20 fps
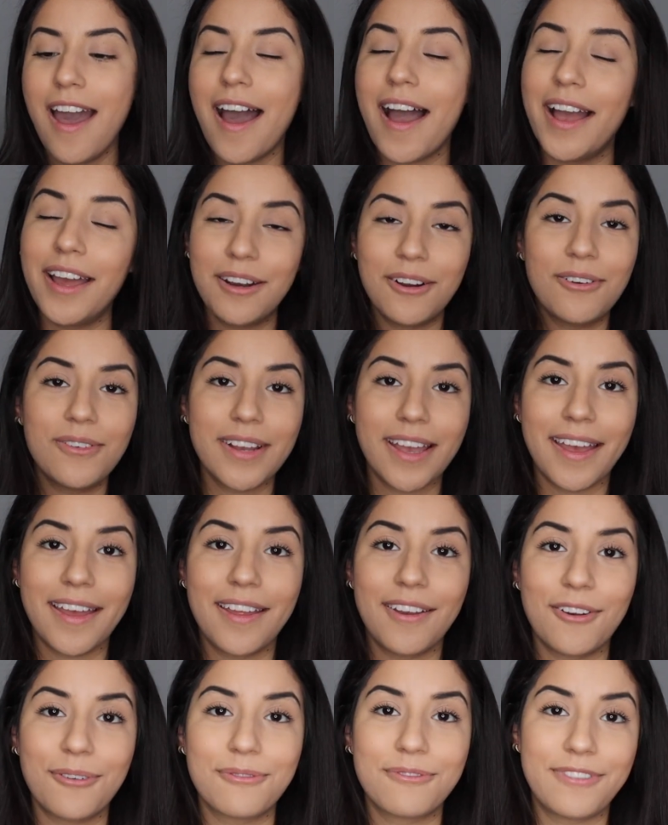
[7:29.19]
I don't
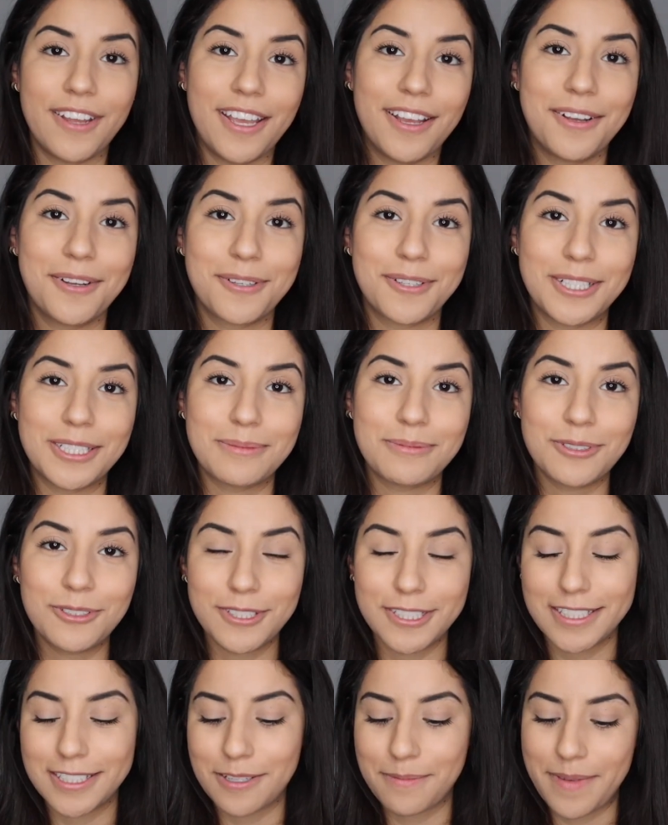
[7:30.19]
get fake Christmas
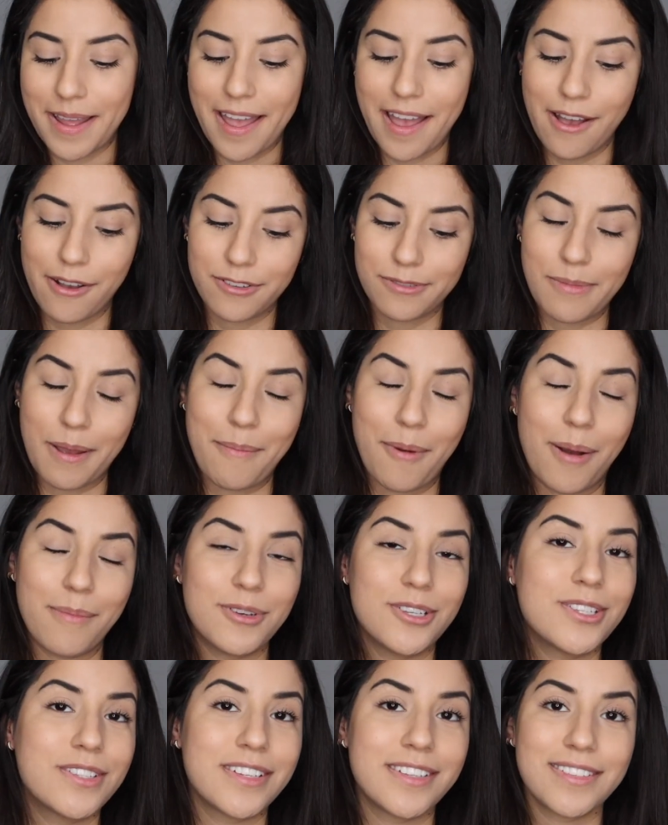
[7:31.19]
trees in my house. My mom
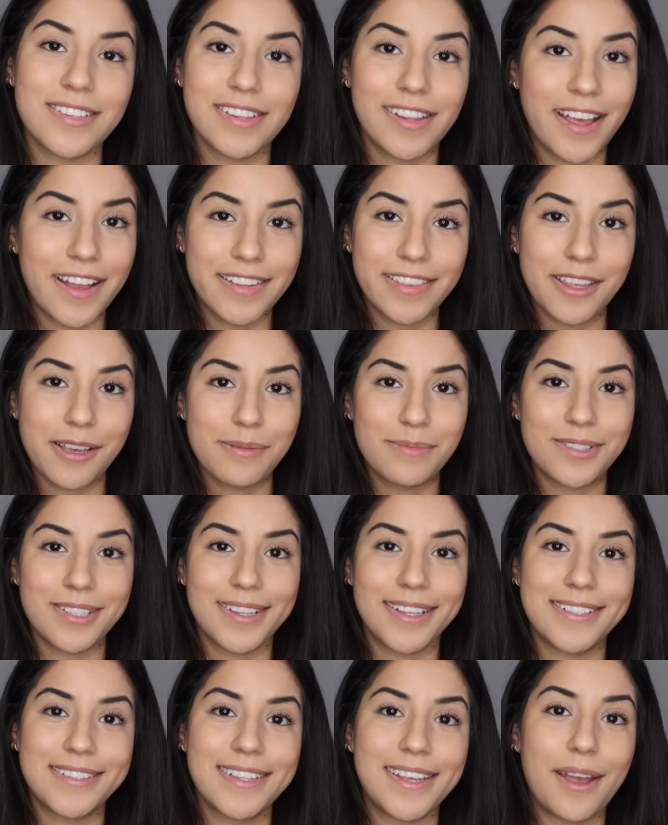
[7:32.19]
just doesn't like them. She
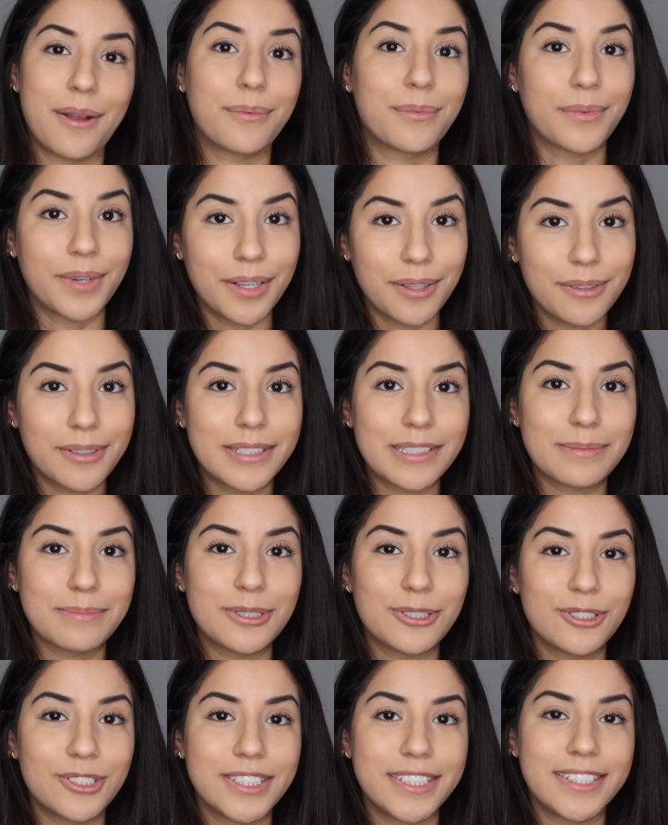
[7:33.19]
likes to get real
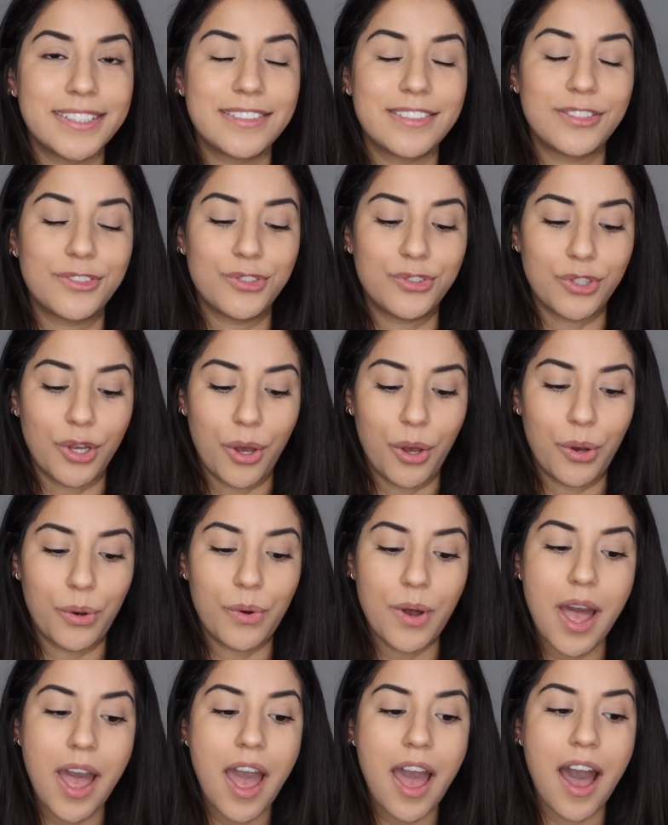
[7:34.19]
Christmas trees,
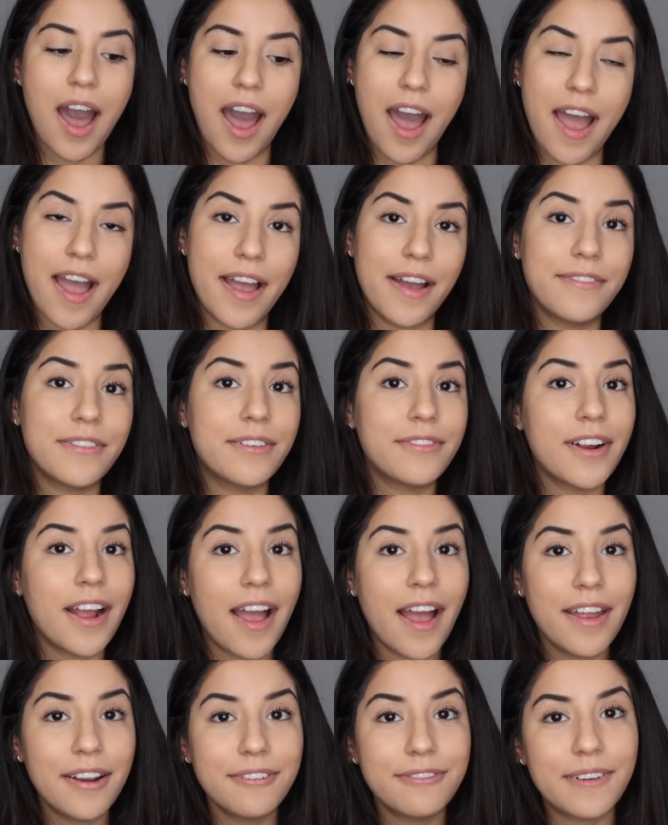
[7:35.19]
so I have never
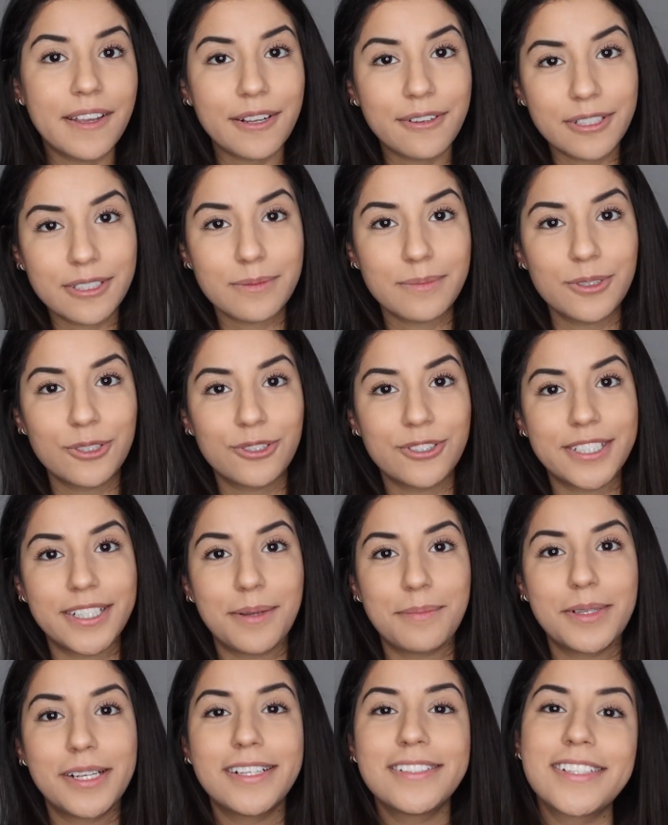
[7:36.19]
had a fake Christmas tree,
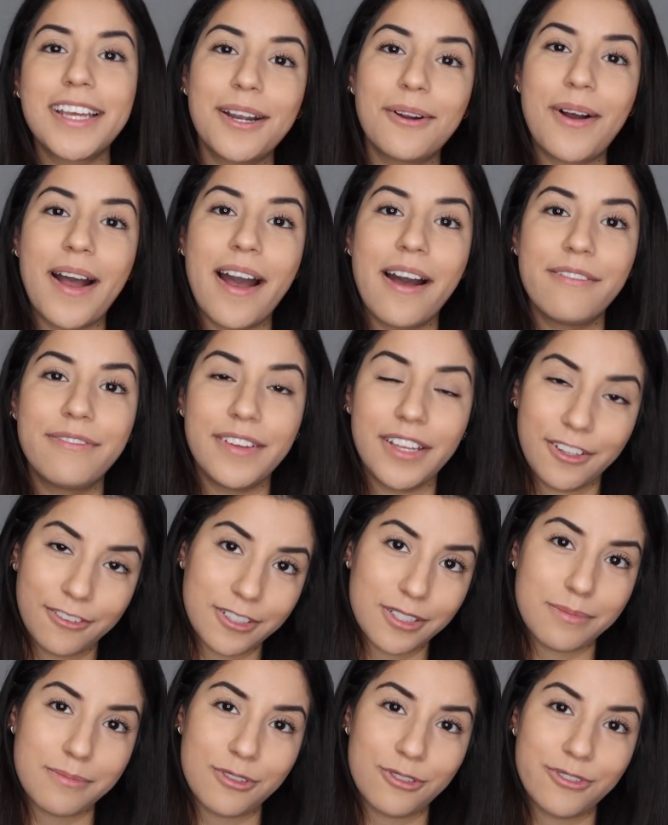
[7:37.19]
and because I don't have fake
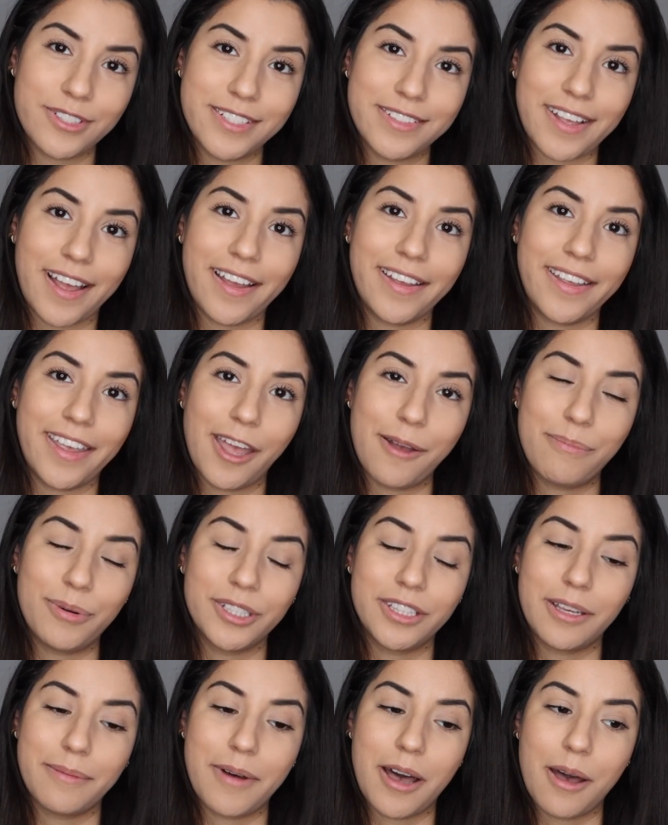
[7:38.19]
Christmas trees, I can't
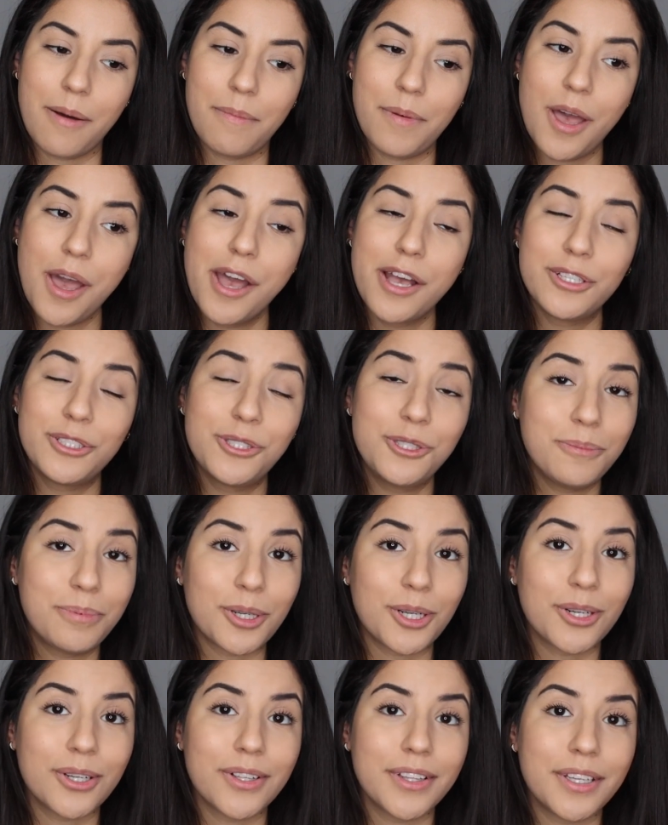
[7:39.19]
put them up
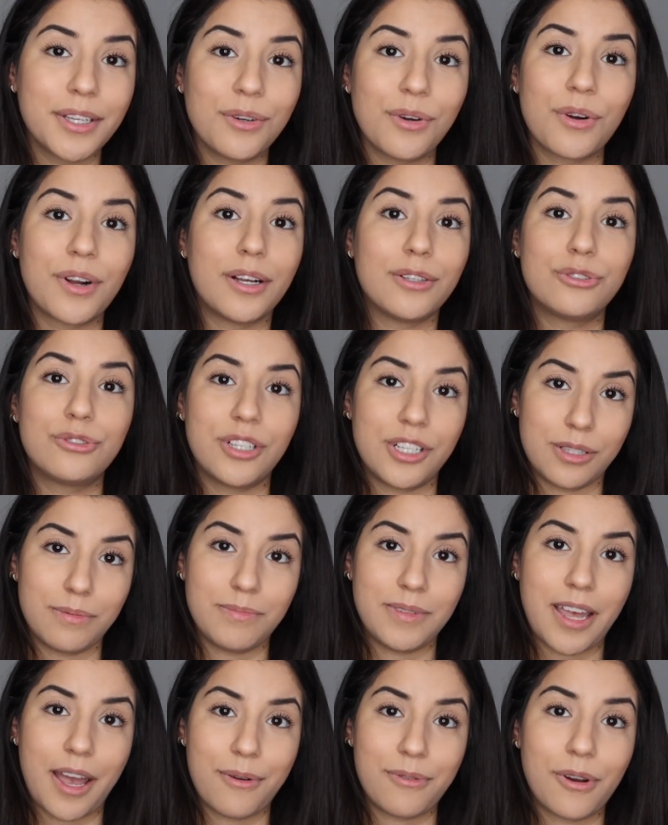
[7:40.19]
super early, or else trust
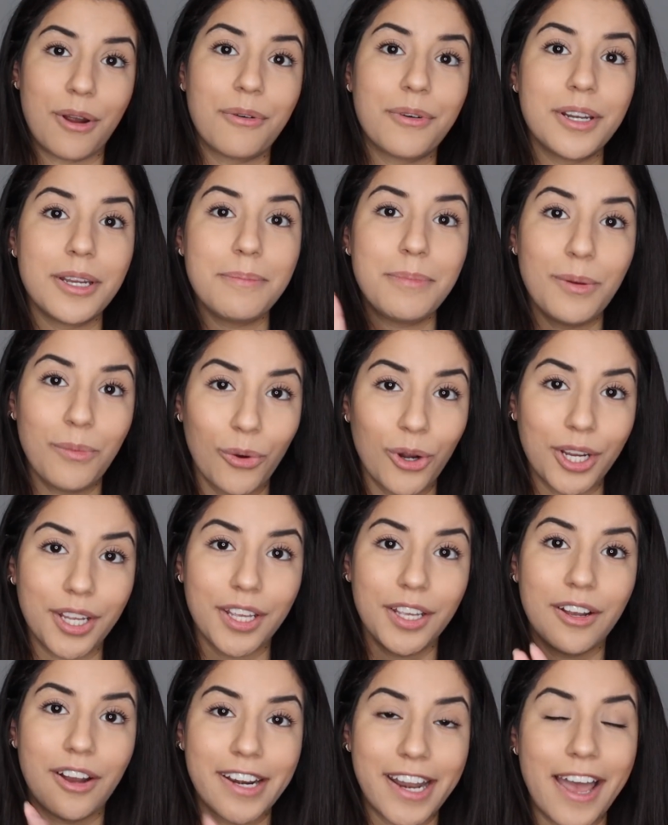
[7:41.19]
me, I would already be
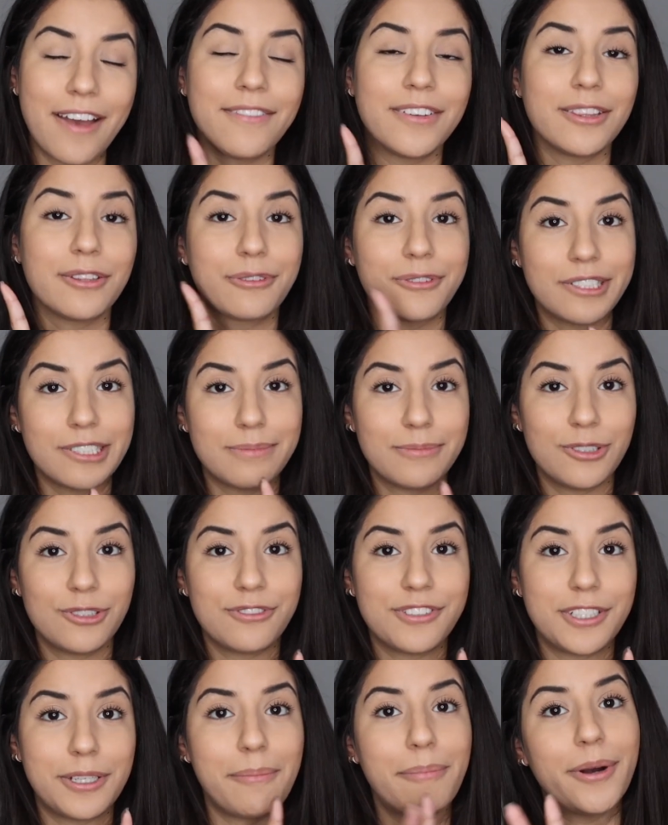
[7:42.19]
working on having the Christmas
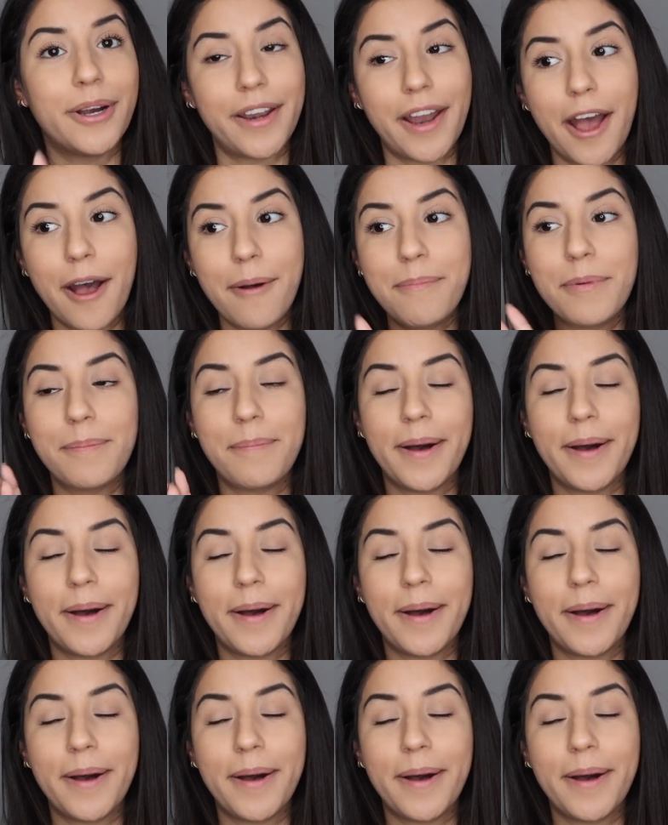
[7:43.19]
tree put up.